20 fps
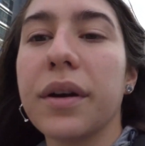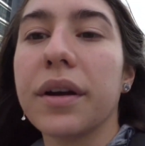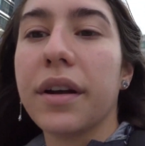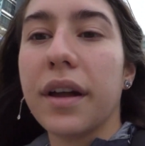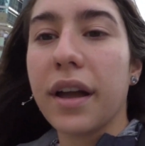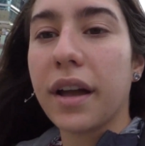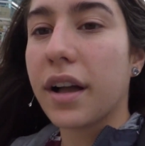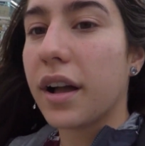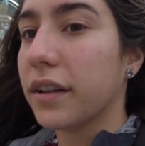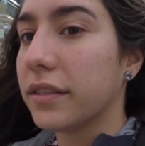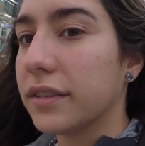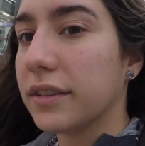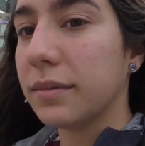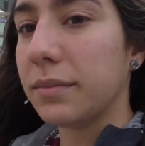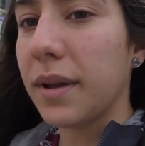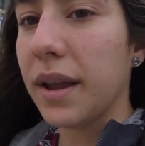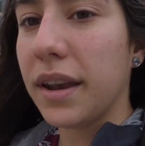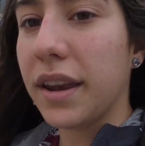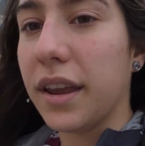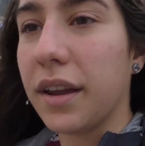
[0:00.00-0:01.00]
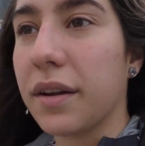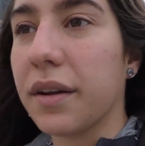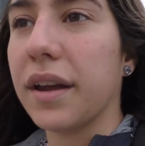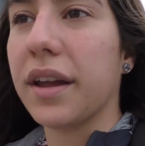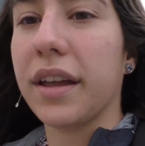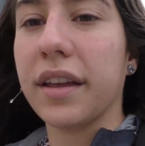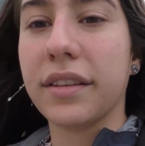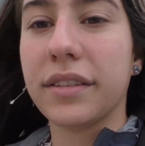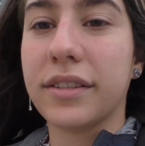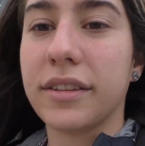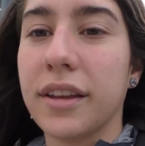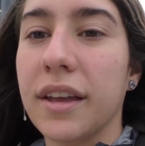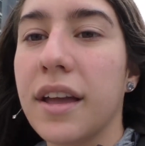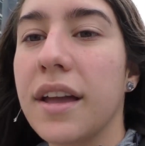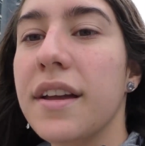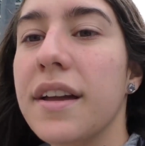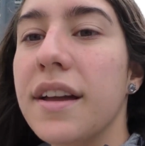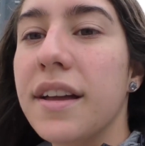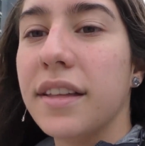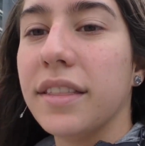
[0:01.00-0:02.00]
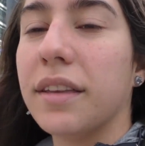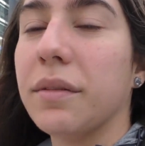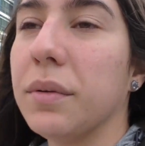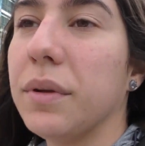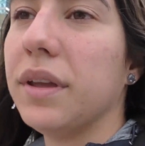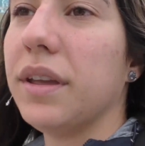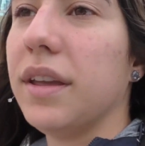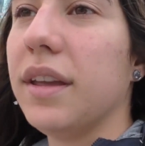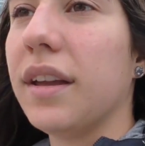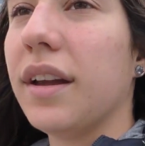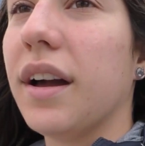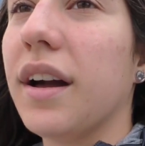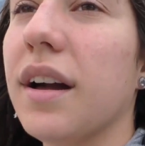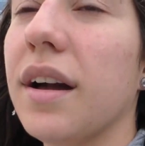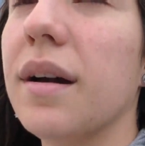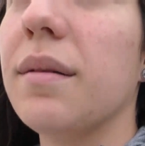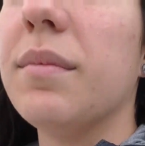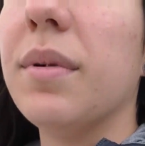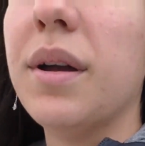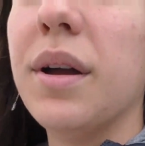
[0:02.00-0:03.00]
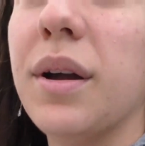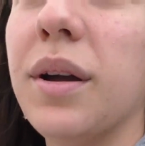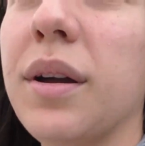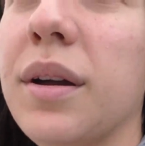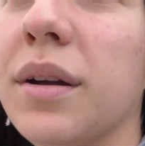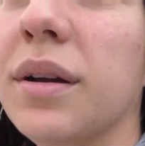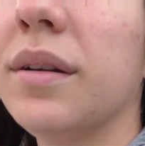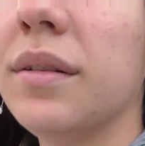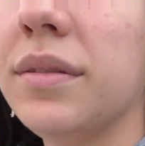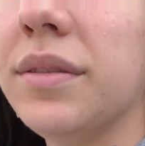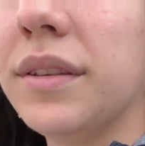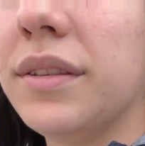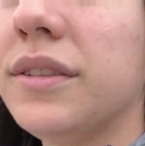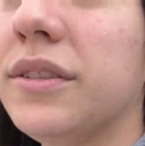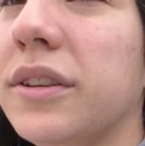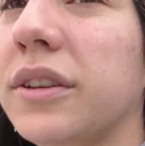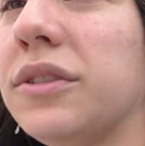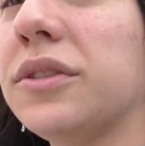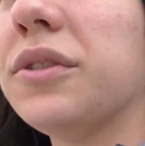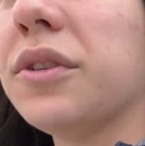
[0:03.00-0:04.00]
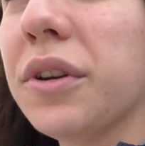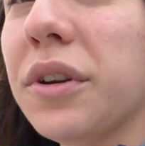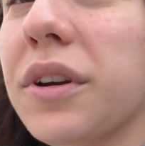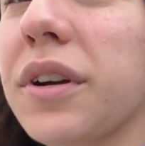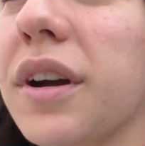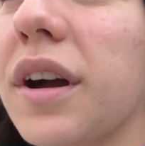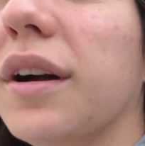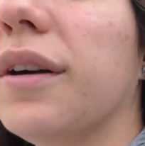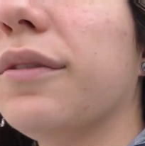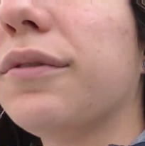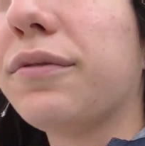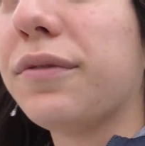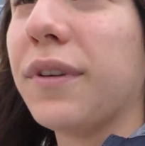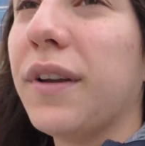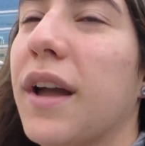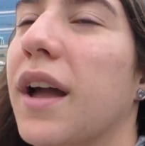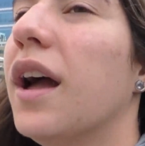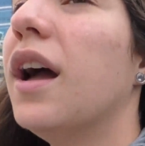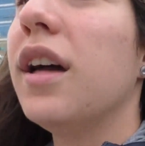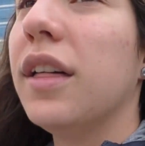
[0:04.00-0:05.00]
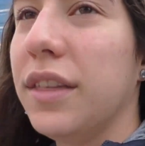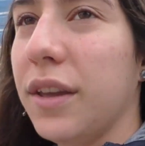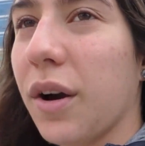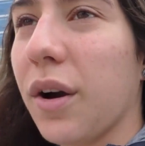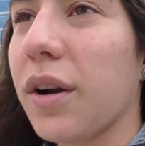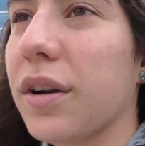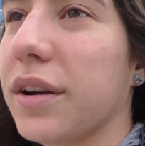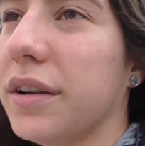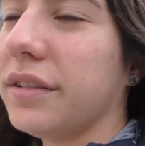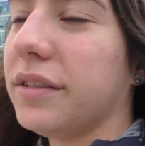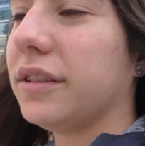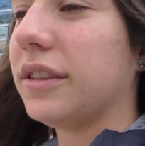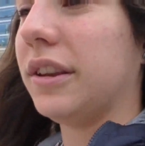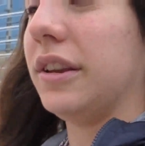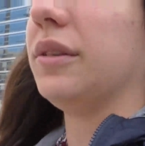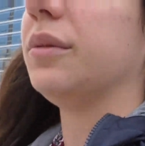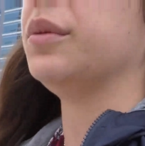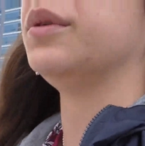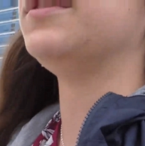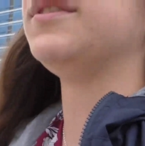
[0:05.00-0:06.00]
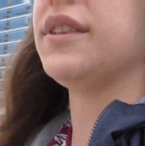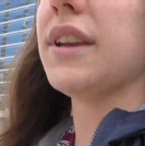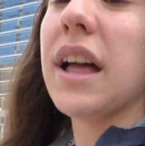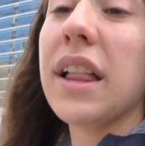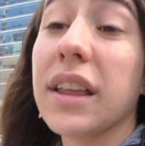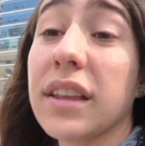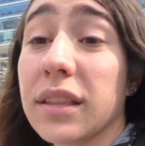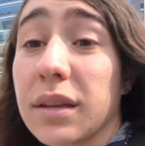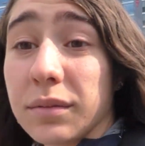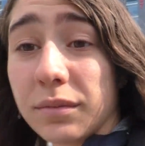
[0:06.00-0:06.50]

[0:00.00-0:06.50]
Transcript: were custom-made earrings that we, um, the sister of the artist was selling